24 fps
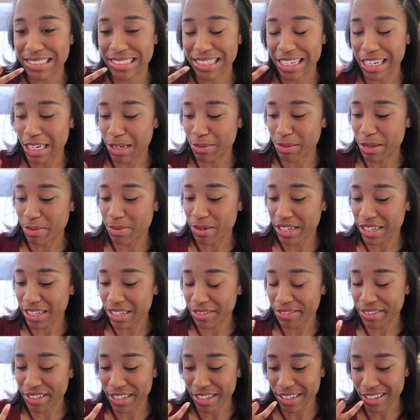take my
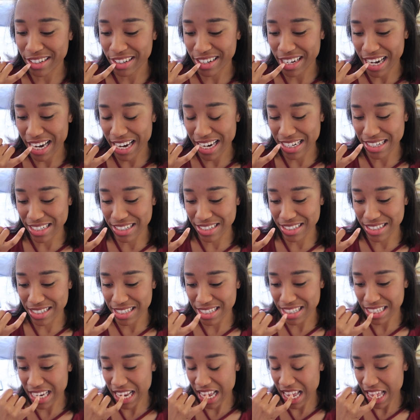pinky finger and
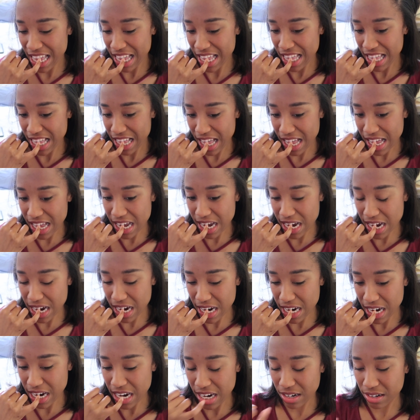just
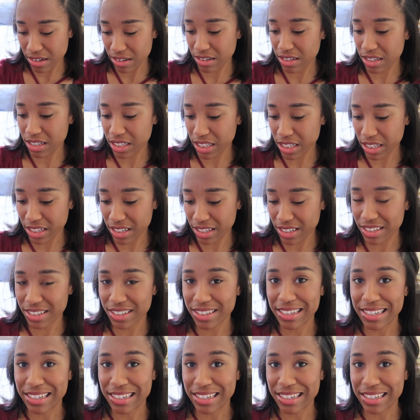click